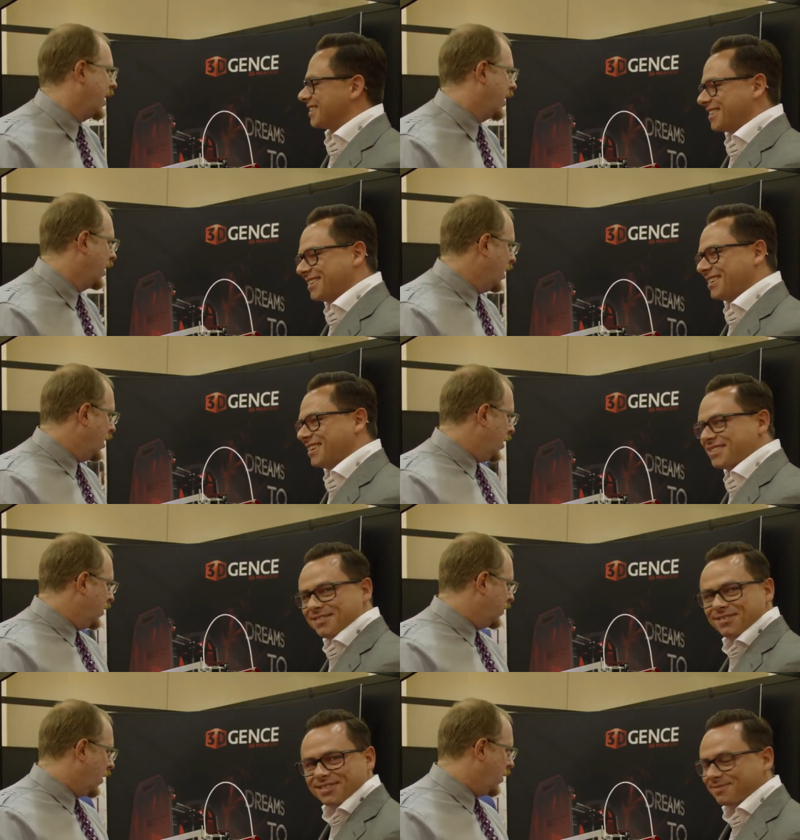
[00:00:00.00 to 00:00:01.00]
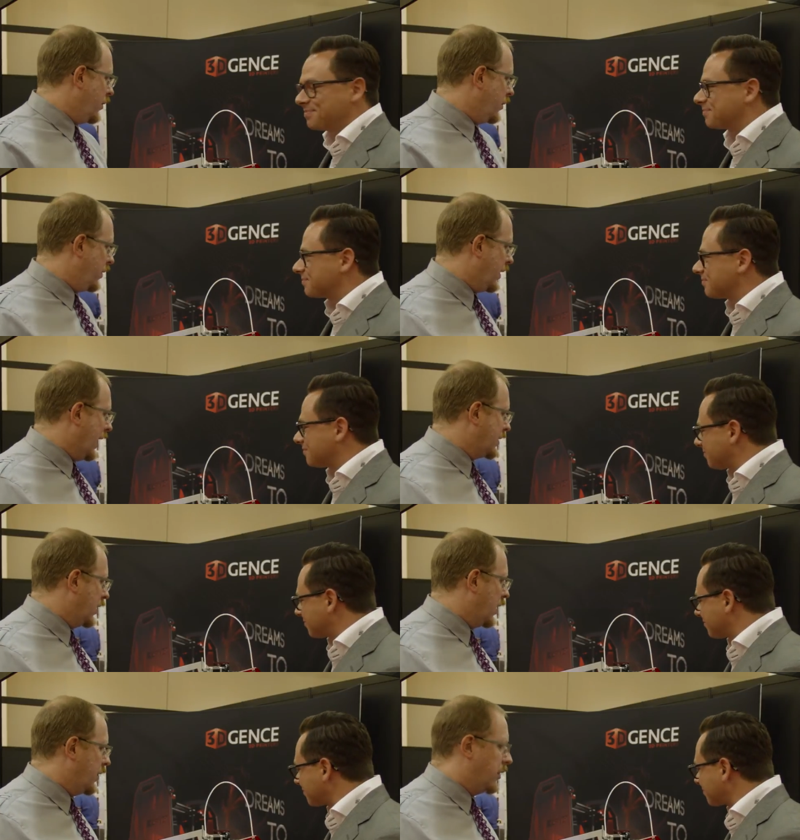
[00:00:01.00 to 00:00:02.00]
Speaker 1: right. Yes. So that's
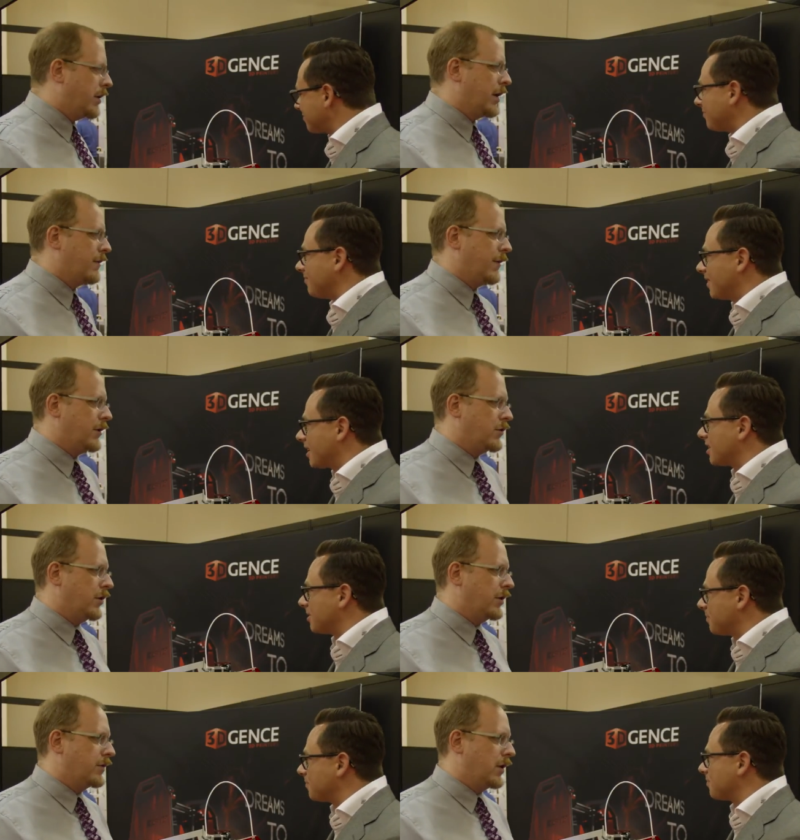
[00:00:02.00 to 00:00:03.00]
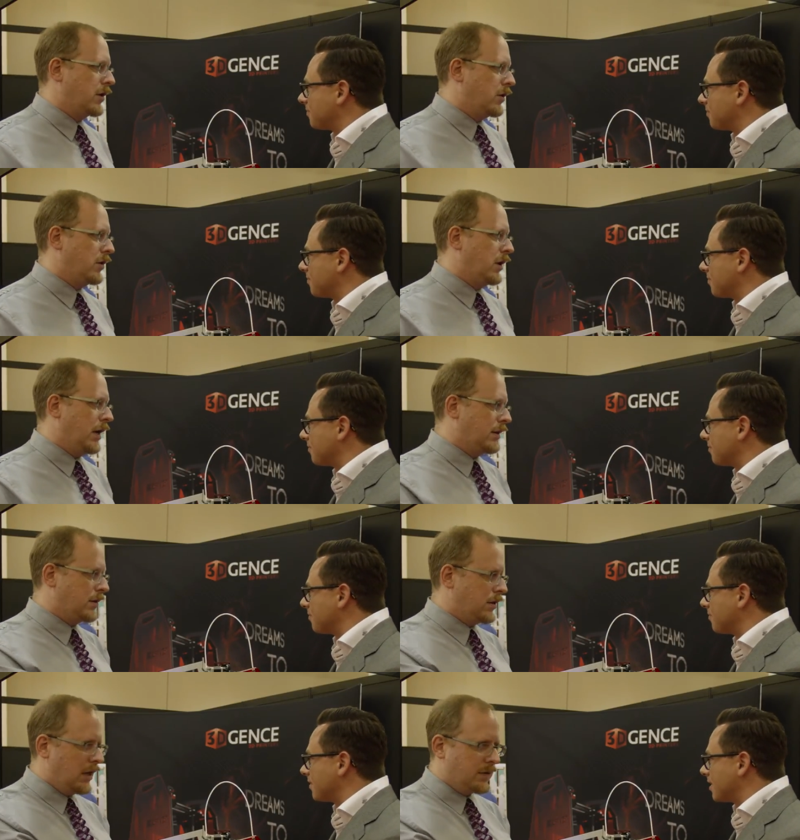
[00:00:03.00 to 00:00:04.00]
another unique feature is that you, it
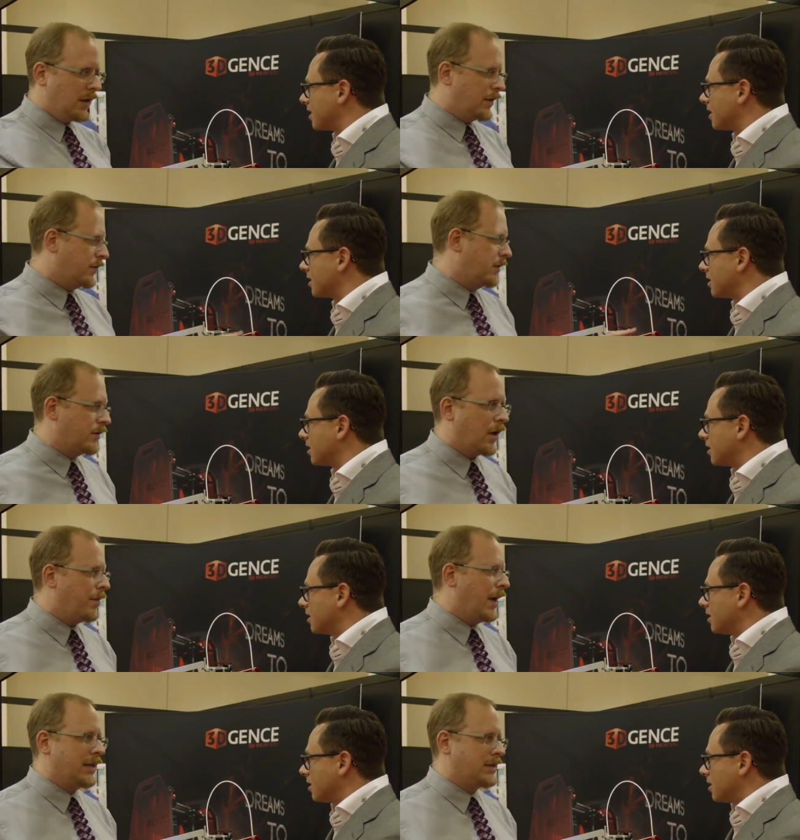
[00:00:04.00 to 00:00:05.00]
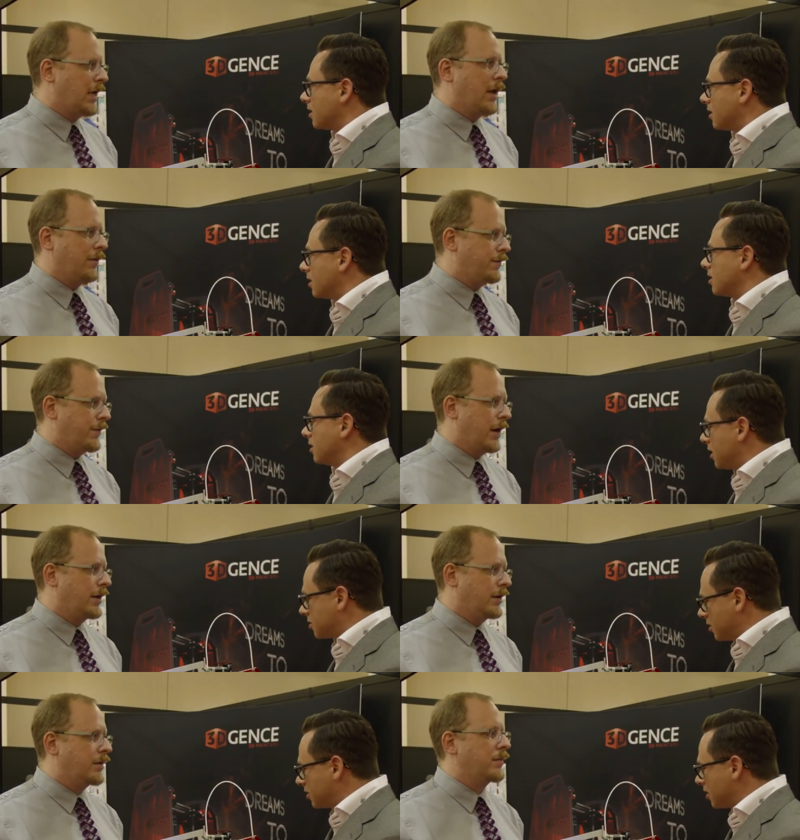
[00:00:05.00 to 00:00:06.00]
it does this all by itself. Right?
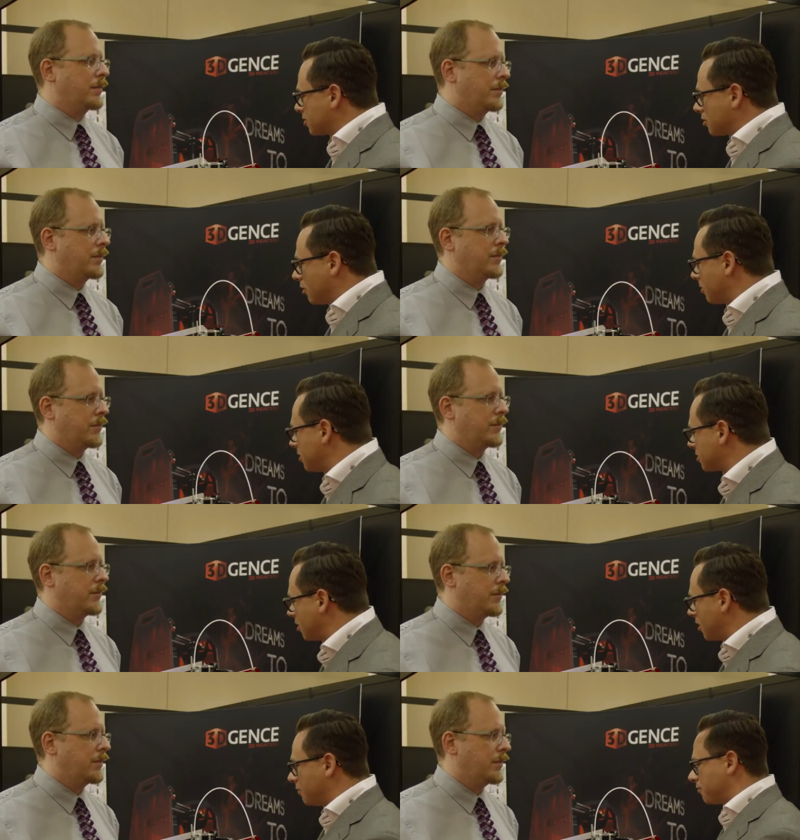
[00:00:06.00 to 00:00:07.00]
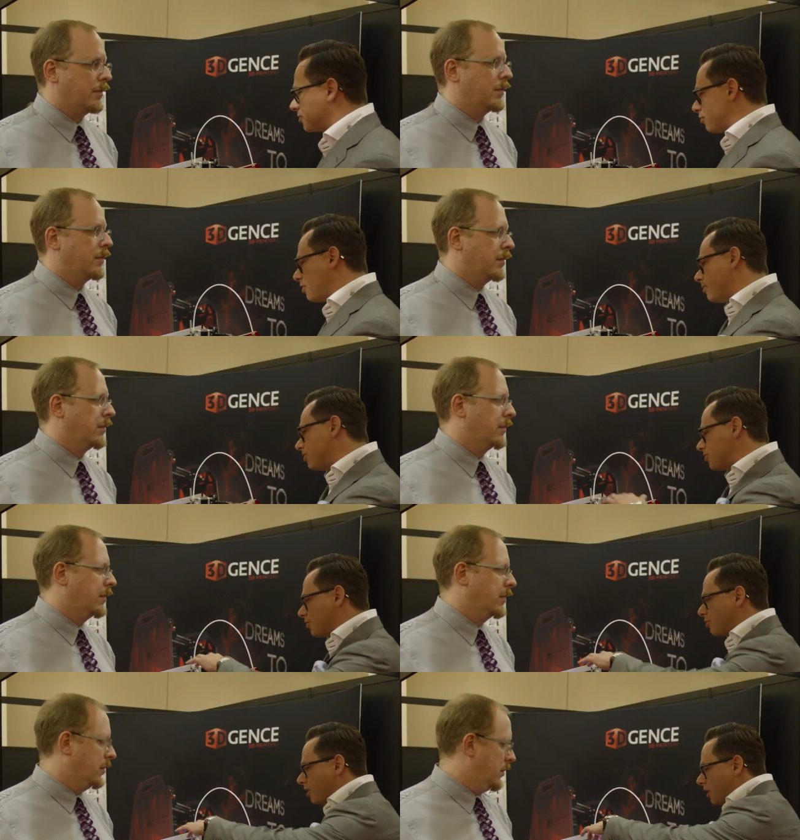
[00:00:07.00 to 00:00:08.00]
Yes,
Speaker 2: it does it all by itself. So we
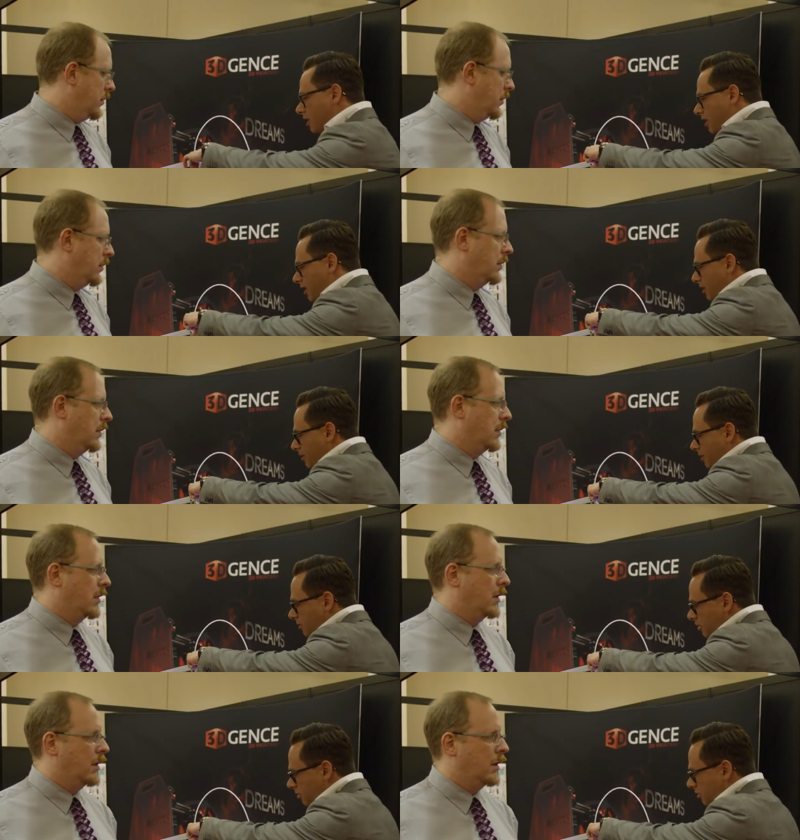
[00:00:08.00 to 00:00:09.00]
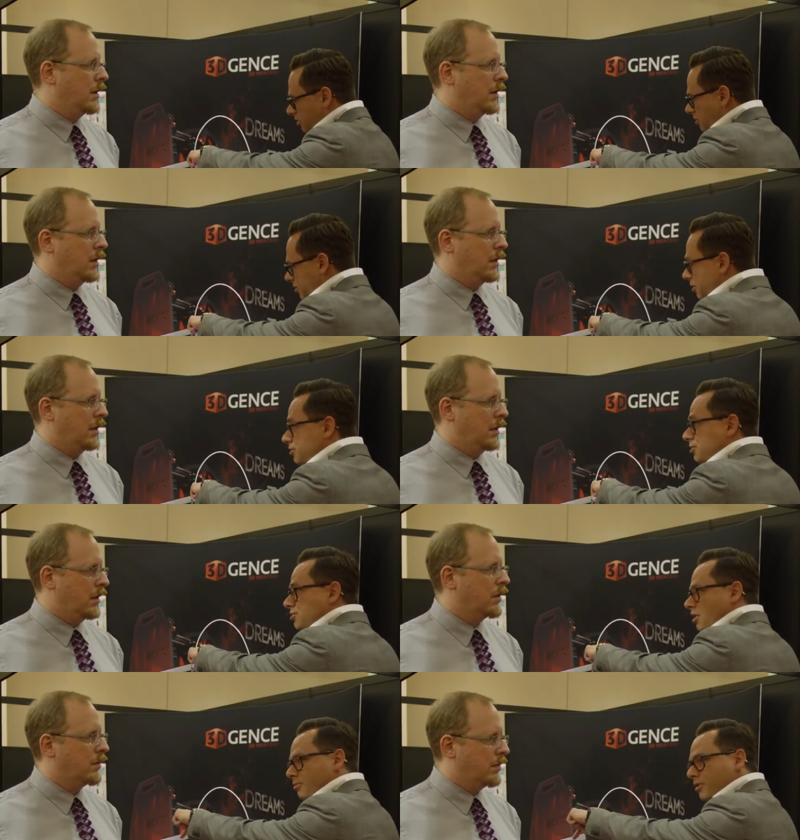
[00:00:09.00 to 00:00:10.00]
measure uh, uh, the, the,
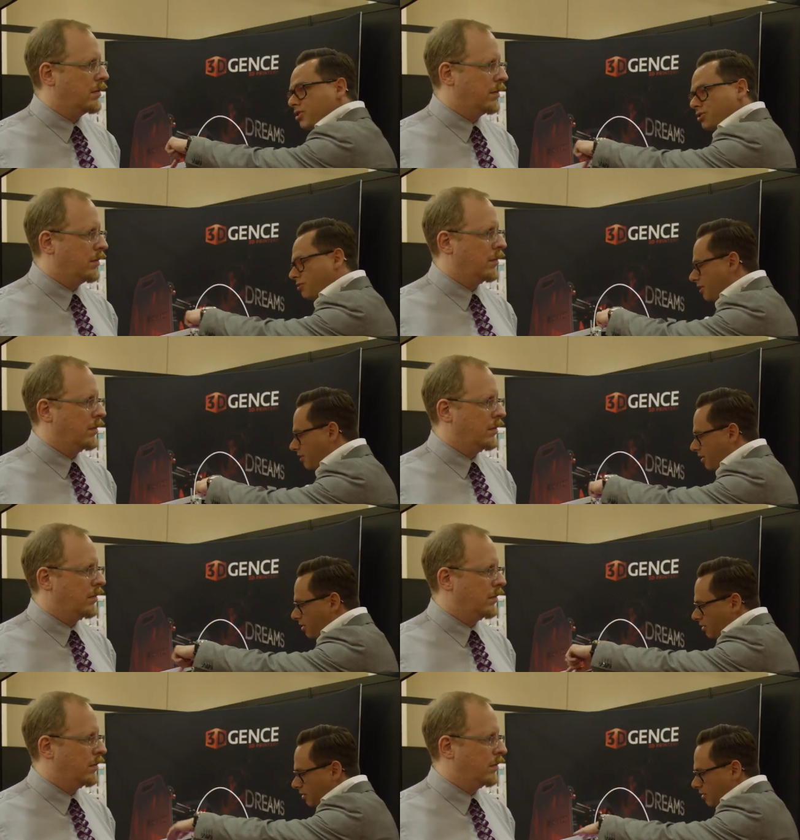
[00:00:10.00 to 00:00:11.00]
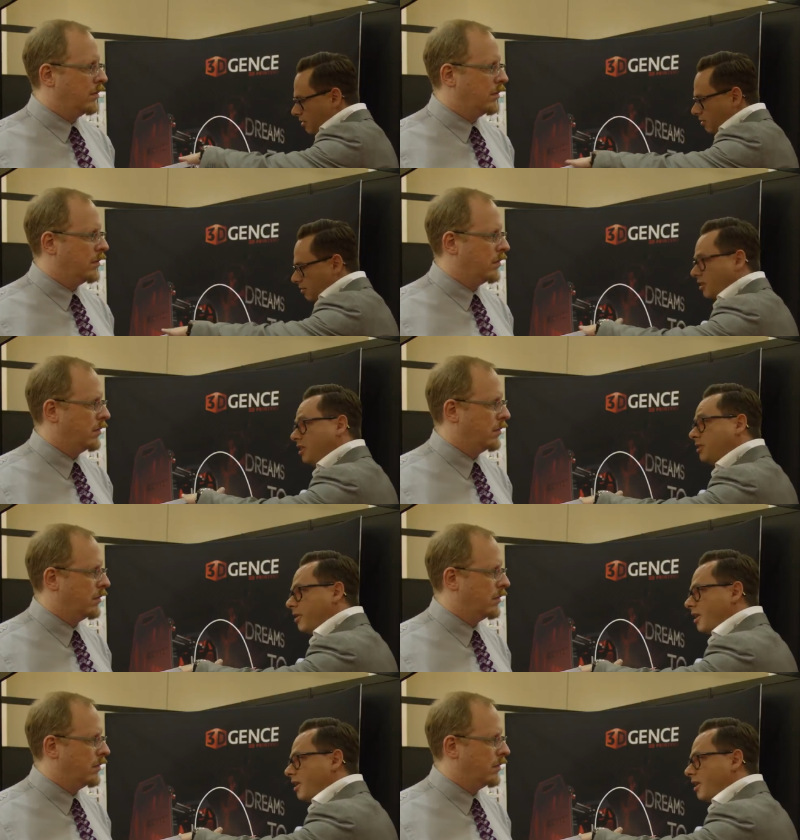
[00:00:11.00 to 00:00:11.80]
sensors are measuring the, the, the, heat